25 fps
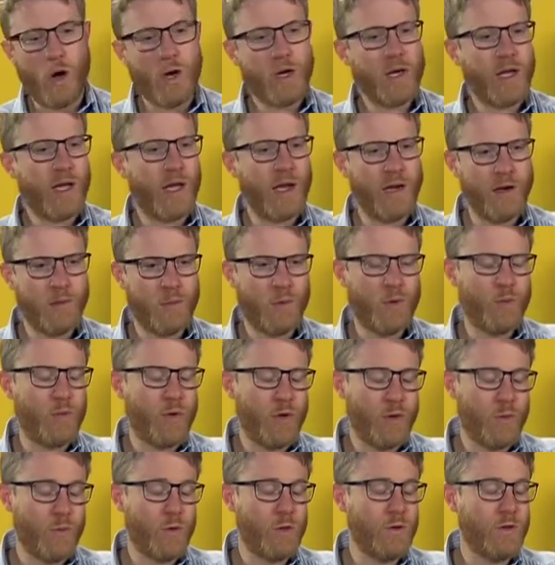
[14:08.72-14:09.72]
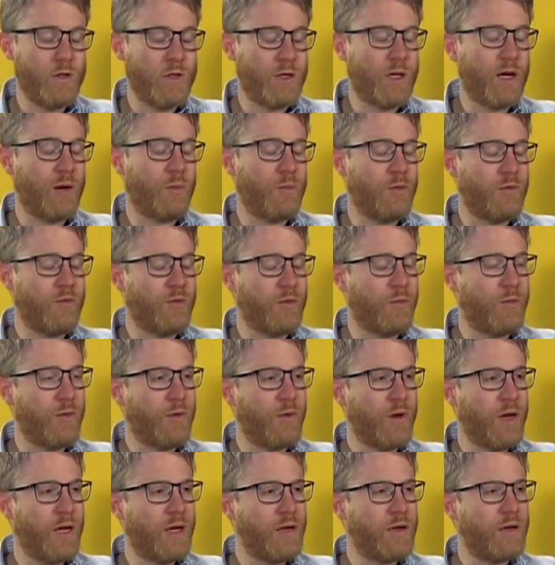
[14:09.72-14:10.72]
day Namibia will decouple from the
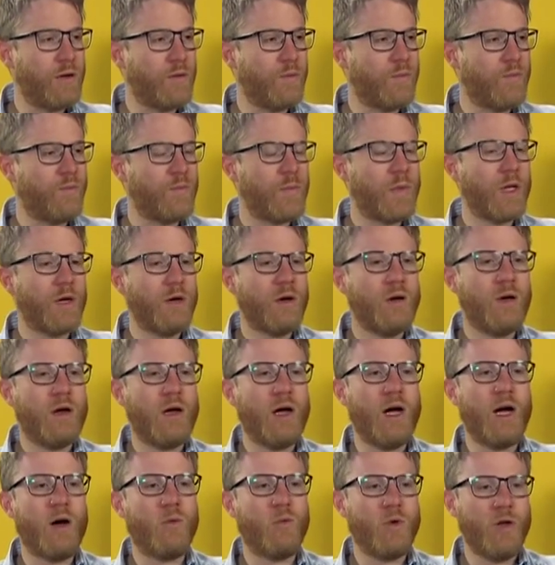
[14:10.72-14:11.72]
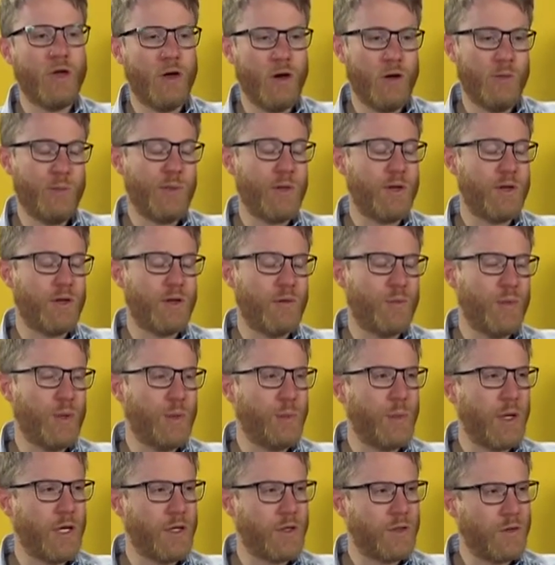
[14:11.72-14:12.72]
rand. We hope that it'll be
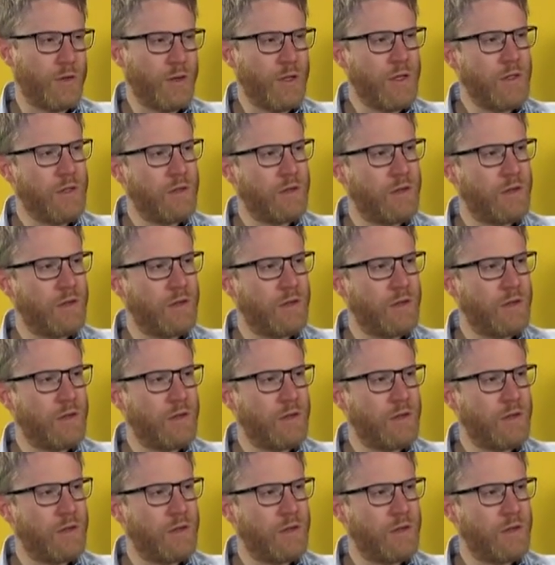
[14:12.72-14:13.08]
by choice,